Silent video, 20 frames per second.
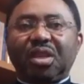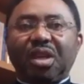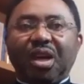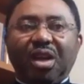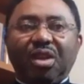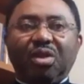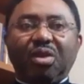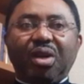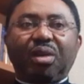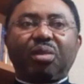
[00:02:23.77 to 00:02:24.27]

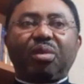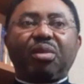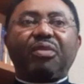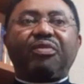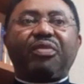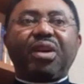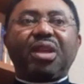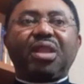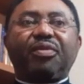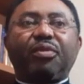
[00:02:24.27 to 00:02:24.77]
Are you an
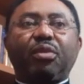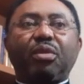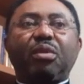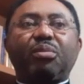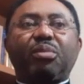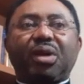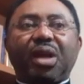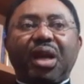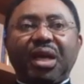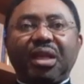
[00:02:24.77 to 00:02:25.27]
unfaithful
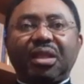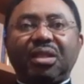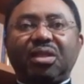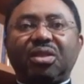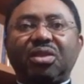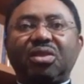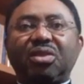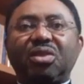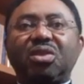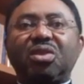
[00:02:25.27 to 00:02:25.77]
bride
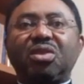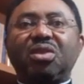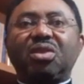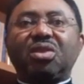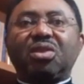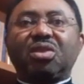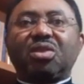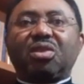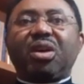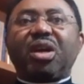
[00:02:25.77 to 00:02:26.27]

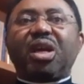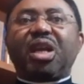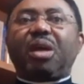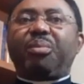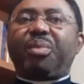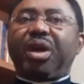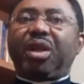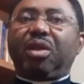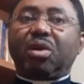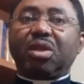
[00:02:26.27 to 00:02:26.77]
or a
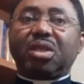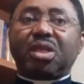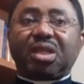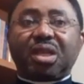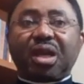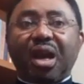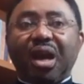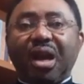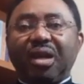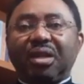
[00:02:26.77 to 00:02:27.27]
rebellious
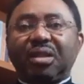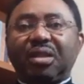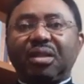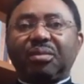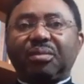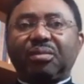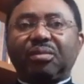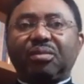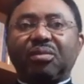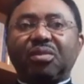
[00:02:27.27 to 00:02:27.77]
child?
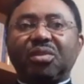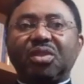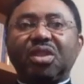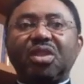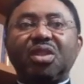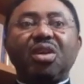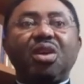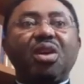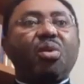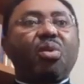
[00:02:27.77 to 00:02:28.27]

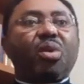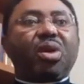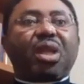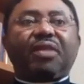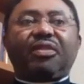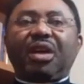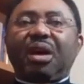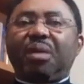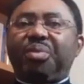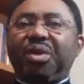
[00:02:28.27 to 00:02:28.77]

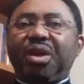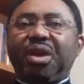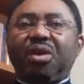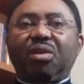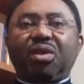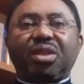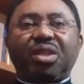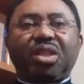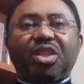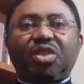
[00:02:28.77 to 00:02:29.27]
Whatever be
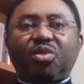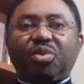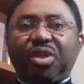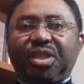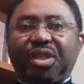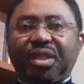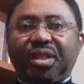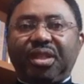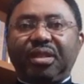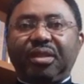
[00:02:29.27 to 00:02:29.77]
your
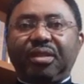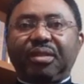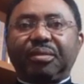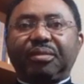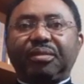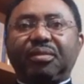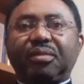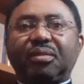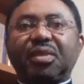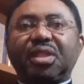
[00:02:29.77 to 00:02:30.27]
situation,
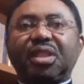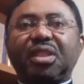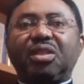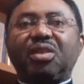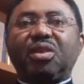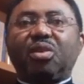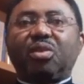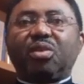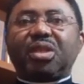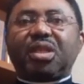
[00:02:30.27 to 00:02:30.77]

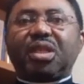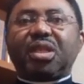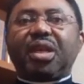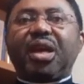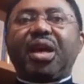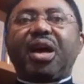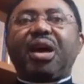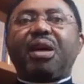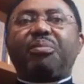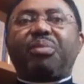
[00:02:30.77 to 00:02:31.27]

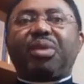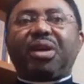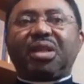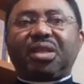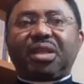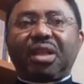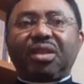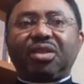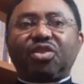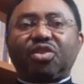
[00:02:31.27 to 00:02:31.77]
Hosea
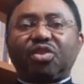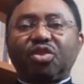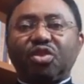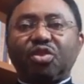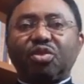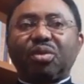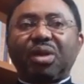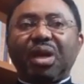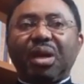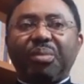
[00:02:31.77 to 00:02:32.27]
presents to
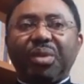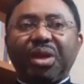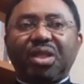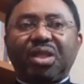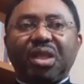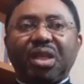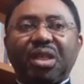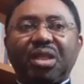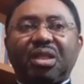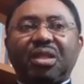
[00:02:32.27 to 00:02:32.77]
you a
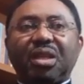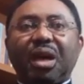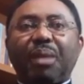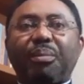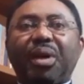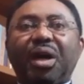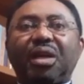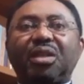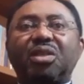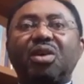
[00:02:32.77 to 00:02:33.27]
message
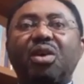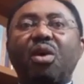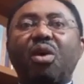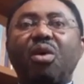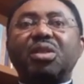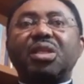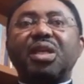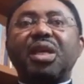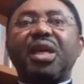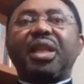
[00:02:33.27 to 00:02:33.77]
about
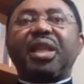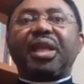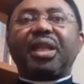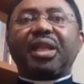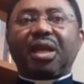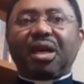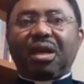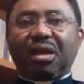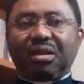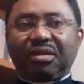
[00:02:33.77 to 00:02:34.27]
God's
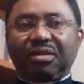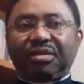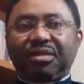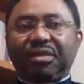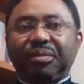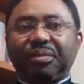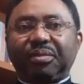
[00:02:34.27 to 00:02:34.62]
healing love.